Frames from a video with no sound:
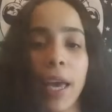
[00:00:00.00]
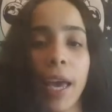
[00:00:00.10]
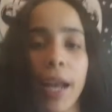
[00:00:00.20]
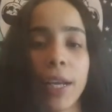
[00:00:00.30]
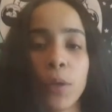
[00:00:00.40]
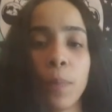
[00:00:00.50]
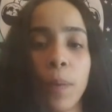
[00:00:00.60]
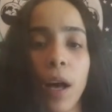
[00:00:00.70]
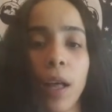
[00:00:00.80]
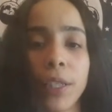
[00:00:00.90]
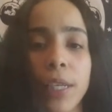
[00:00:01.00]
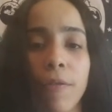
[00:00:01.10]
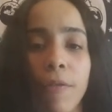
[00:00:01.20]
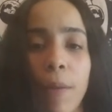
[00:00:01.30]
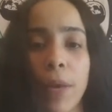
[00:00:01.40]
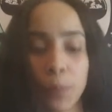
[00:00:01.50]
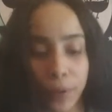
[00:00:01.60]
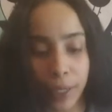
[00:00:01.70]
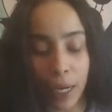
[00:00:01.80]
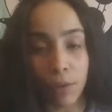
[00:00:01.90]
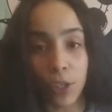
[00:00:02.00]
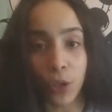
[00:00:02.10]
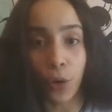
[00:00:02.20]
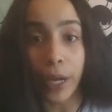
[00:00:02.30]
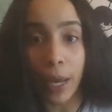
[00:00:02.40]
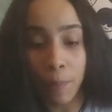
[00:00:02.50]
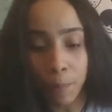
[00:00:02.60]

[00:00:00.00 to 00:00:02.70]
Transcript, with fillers: And I do apologize if I mispronounced your name.